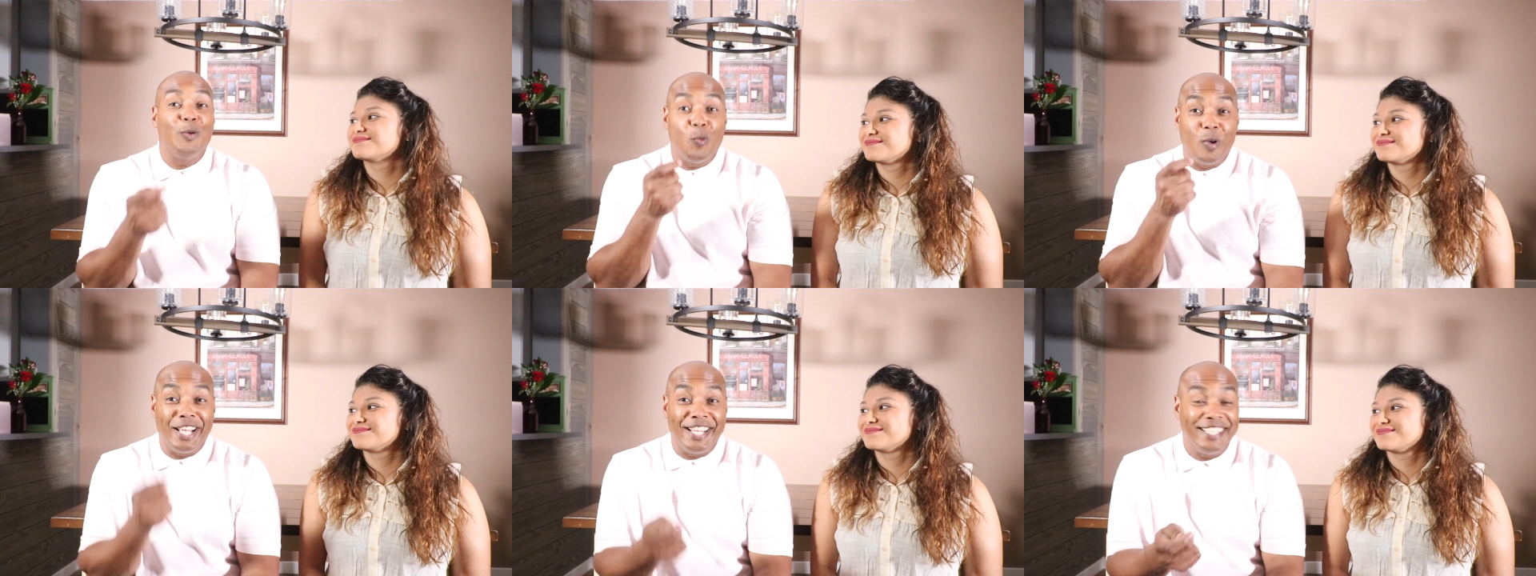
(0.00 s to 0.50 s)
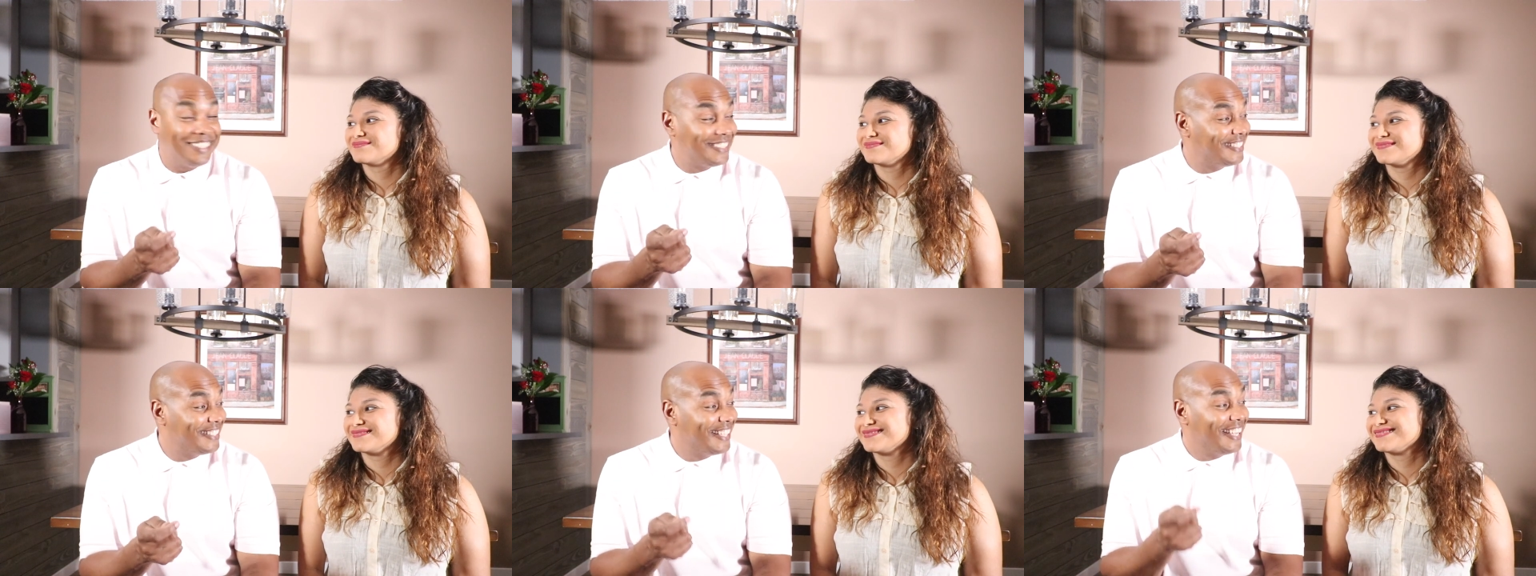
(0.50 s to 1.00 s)

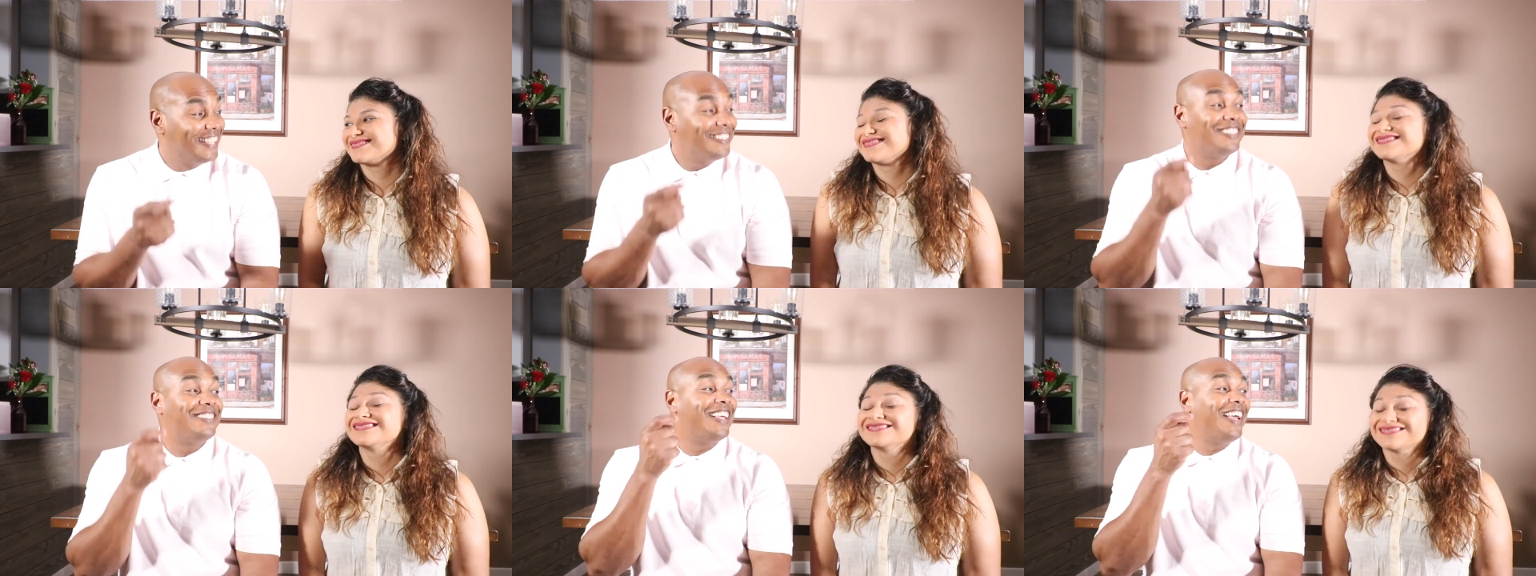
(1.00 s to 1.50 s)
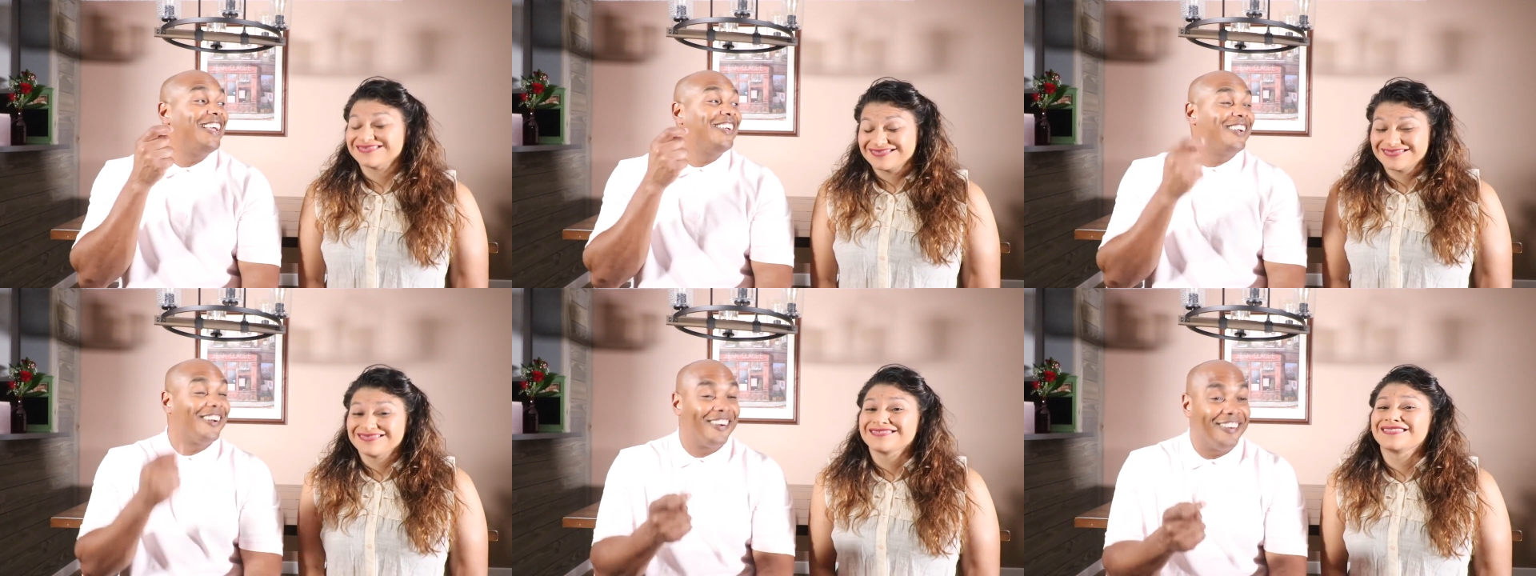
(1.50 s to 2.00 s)
Speaker 1: wins to stay
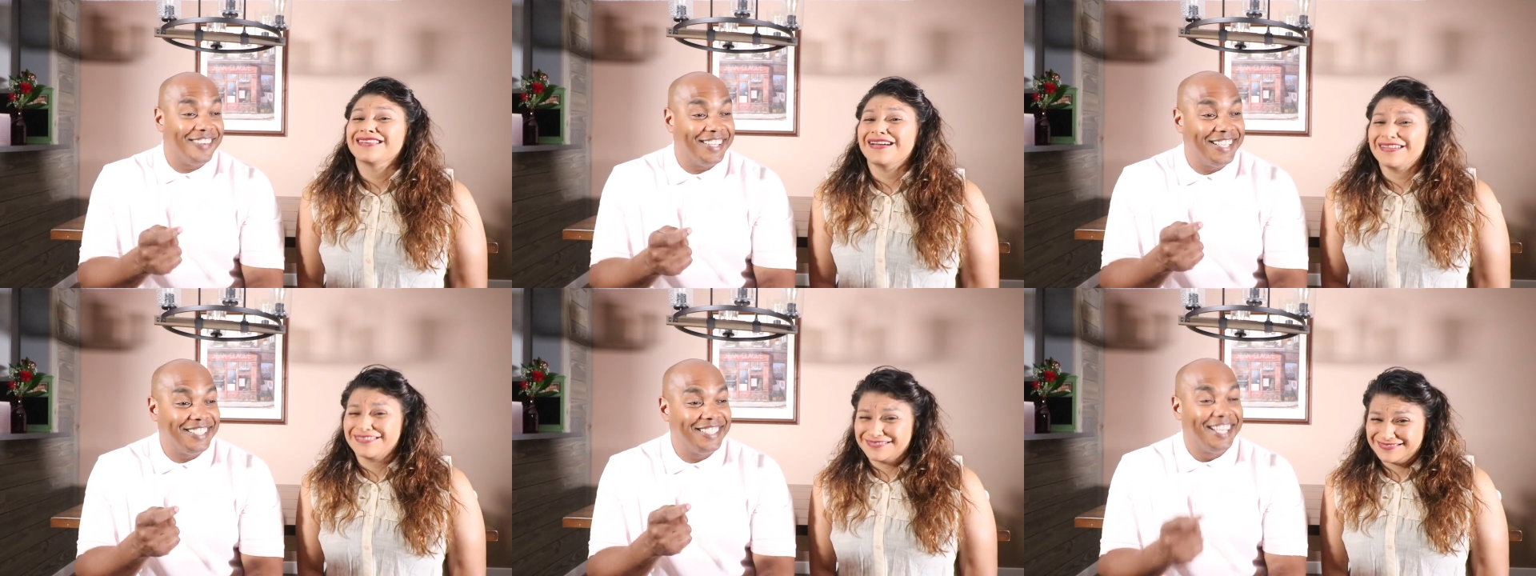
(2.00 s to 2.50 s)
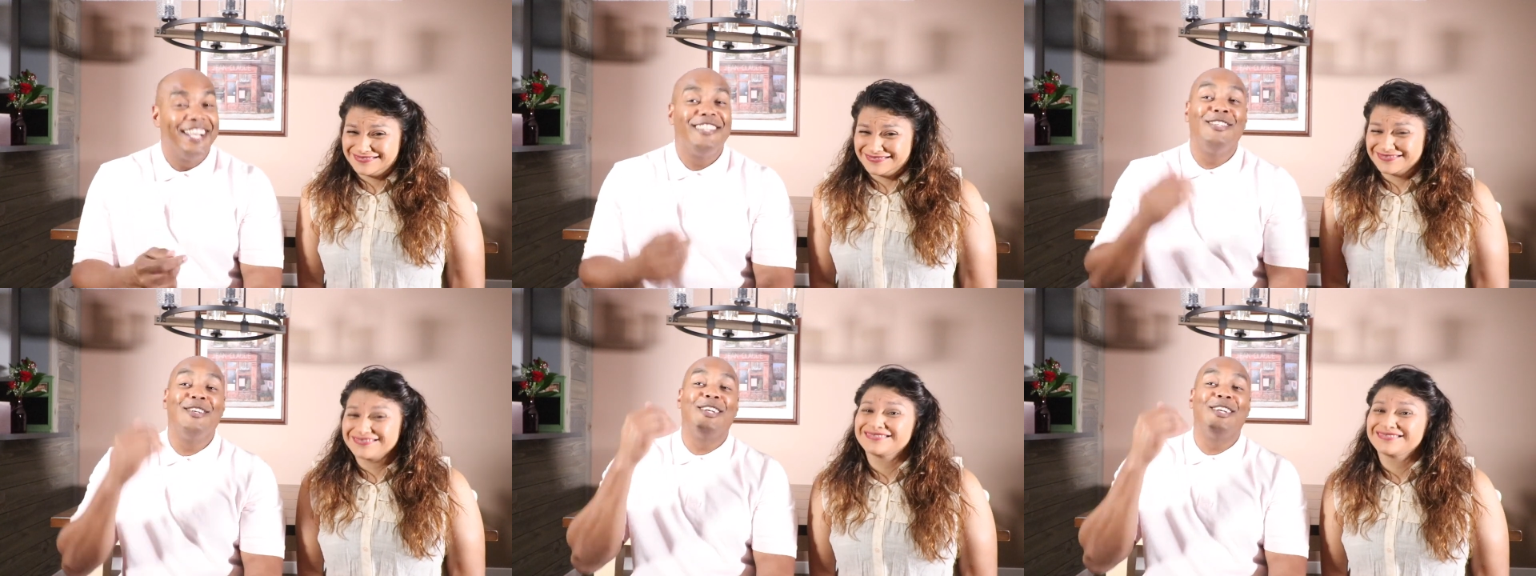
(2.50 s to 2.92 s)
encouraged to